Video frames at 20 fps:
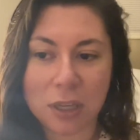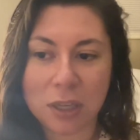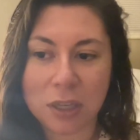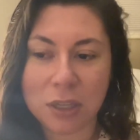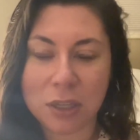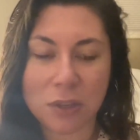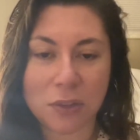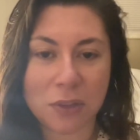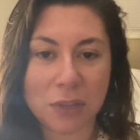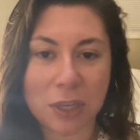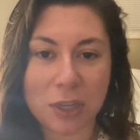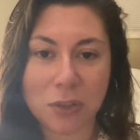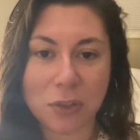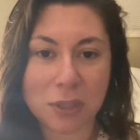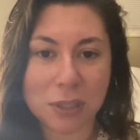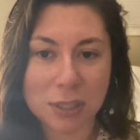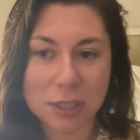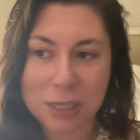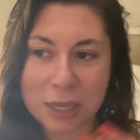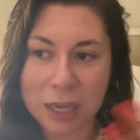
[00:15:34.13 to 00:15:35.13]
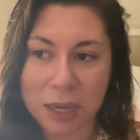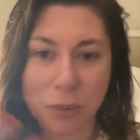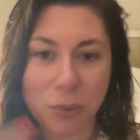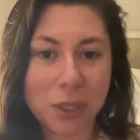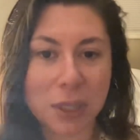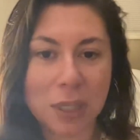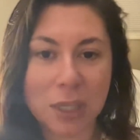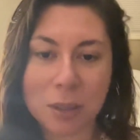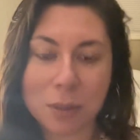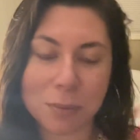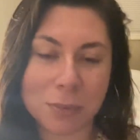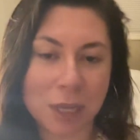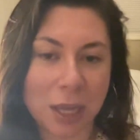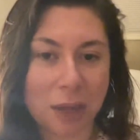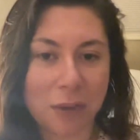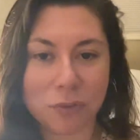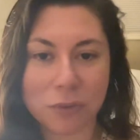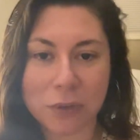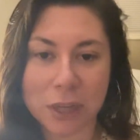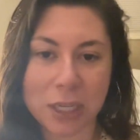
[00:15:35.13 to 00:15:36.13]
they know this is how we keep
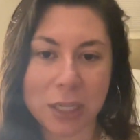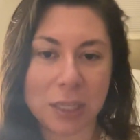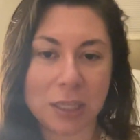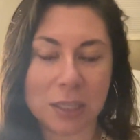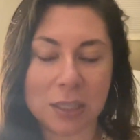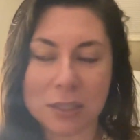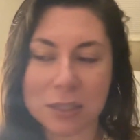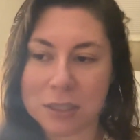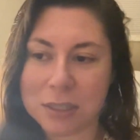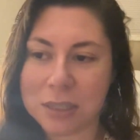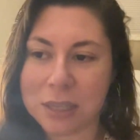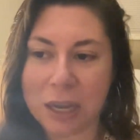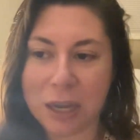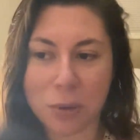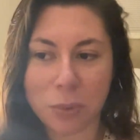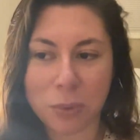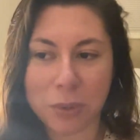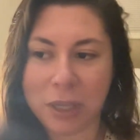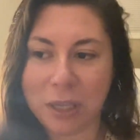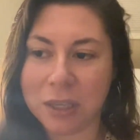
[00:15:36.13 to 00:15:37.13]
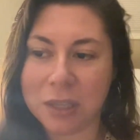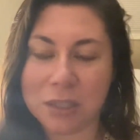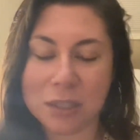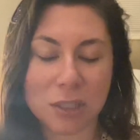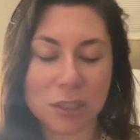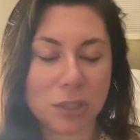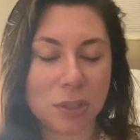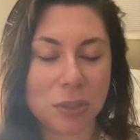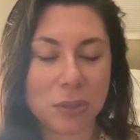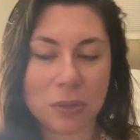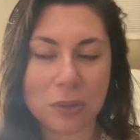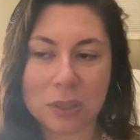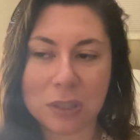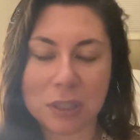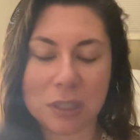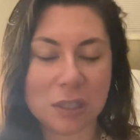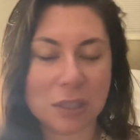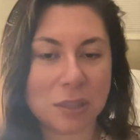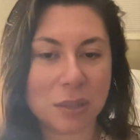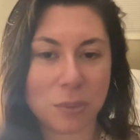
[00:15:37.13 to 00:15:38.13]
life running. This is how we get to do the
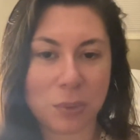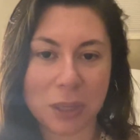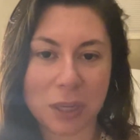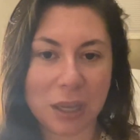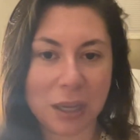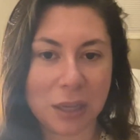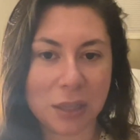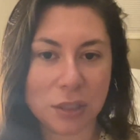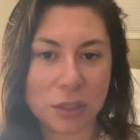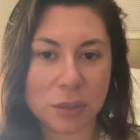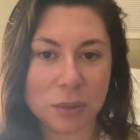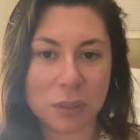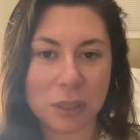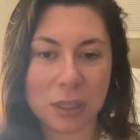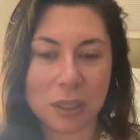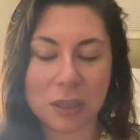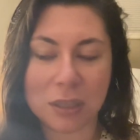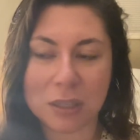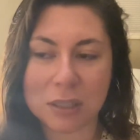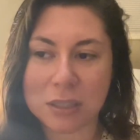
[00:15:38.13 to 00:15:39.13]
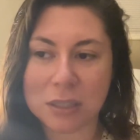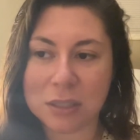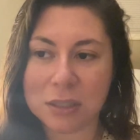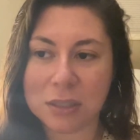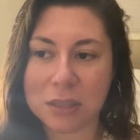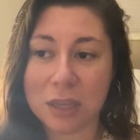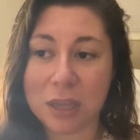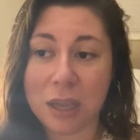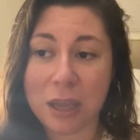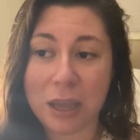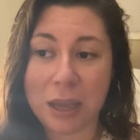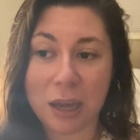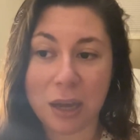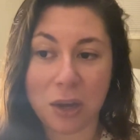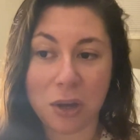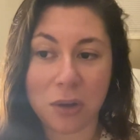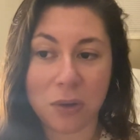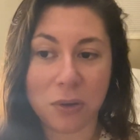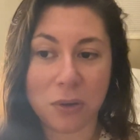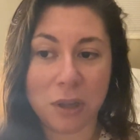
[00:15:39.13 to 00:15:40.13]
things that we like doing. And this is
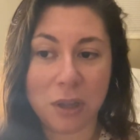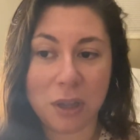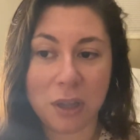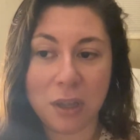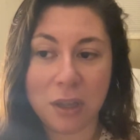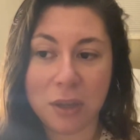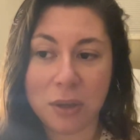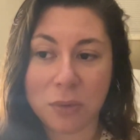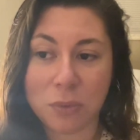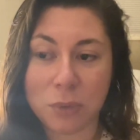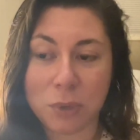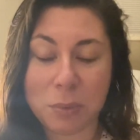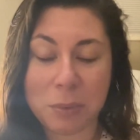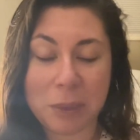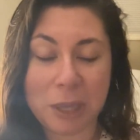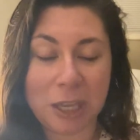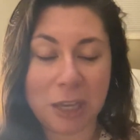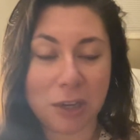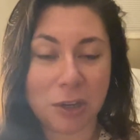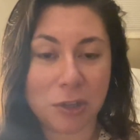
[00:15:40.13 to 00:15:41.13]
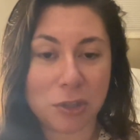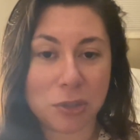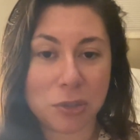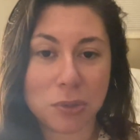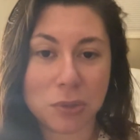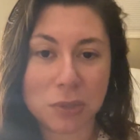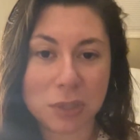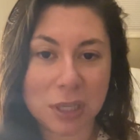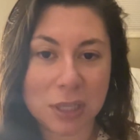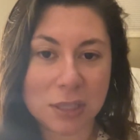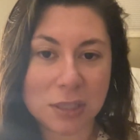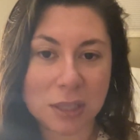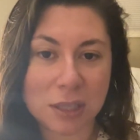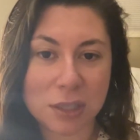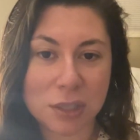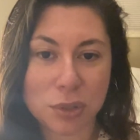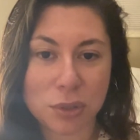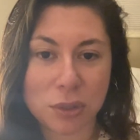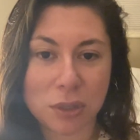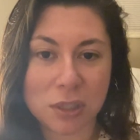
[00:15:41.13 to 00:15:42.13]
how we make our school days
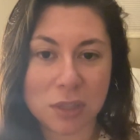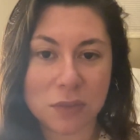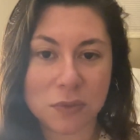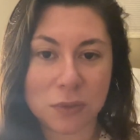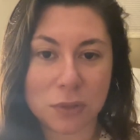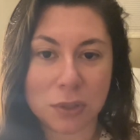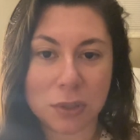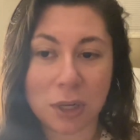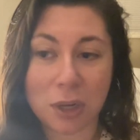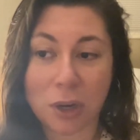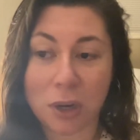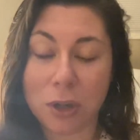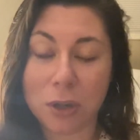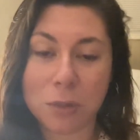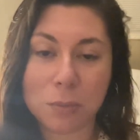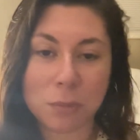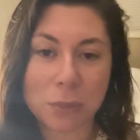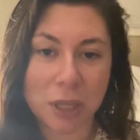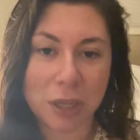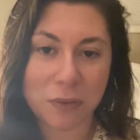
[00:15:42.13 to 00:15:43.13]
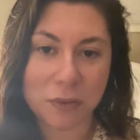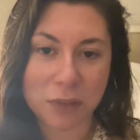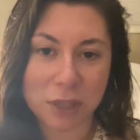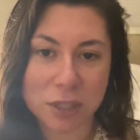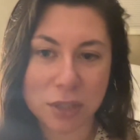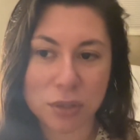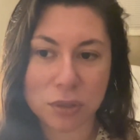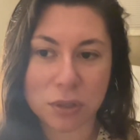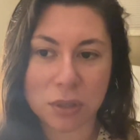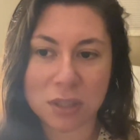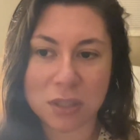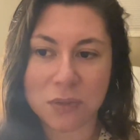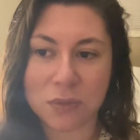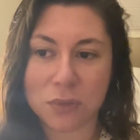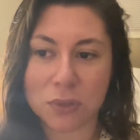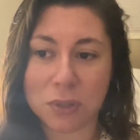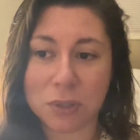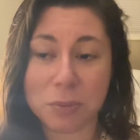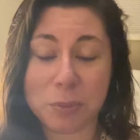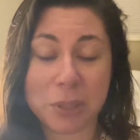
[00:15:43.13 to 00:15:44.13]
less stressful and our home life less
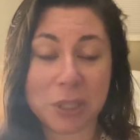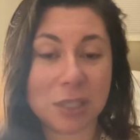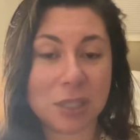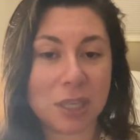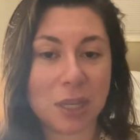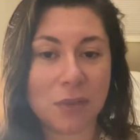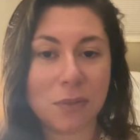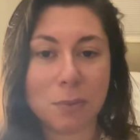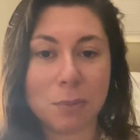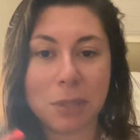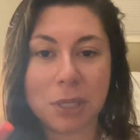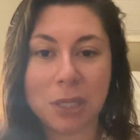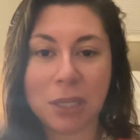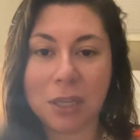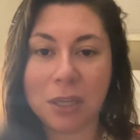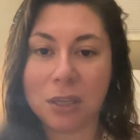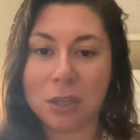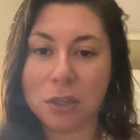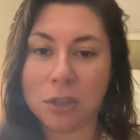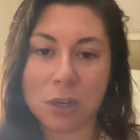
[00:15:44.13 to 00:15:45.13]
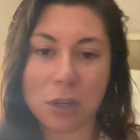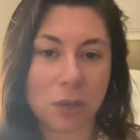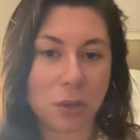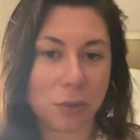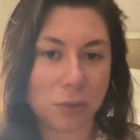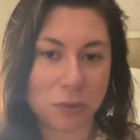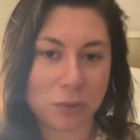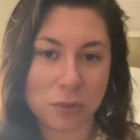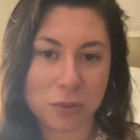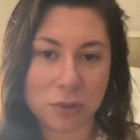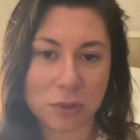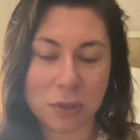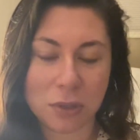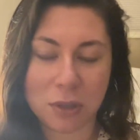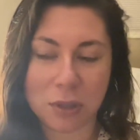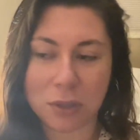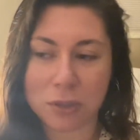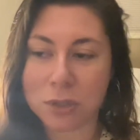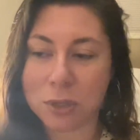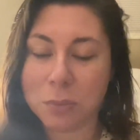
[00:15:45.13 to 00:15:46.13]
stressful. It's because everybody knows.
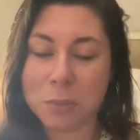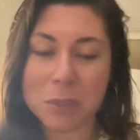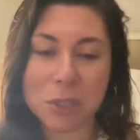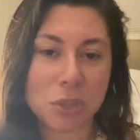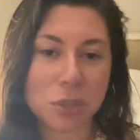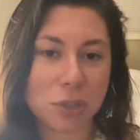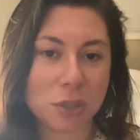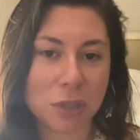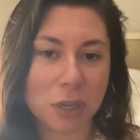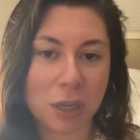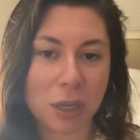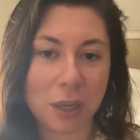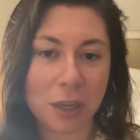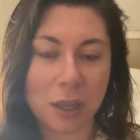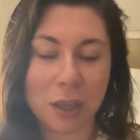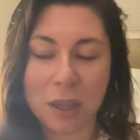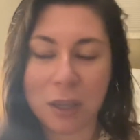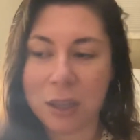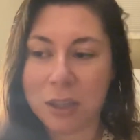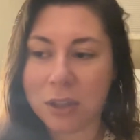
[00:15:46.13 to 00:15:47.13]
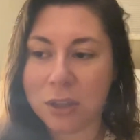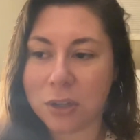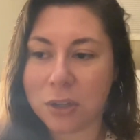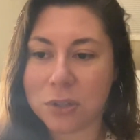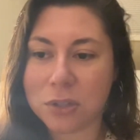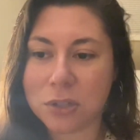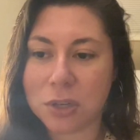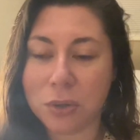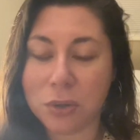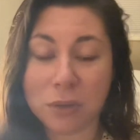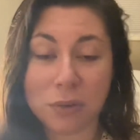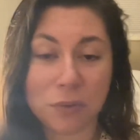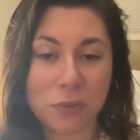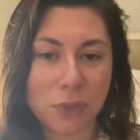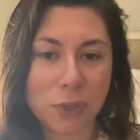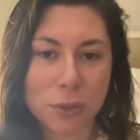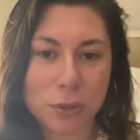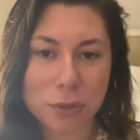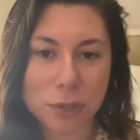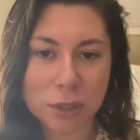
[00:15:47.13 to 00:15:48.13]
There's no mystery. There's no
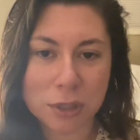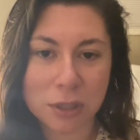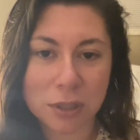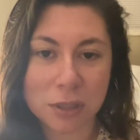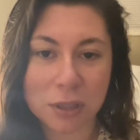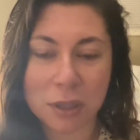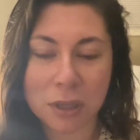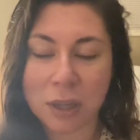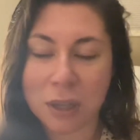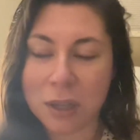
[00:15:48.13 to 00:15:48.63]
confusion.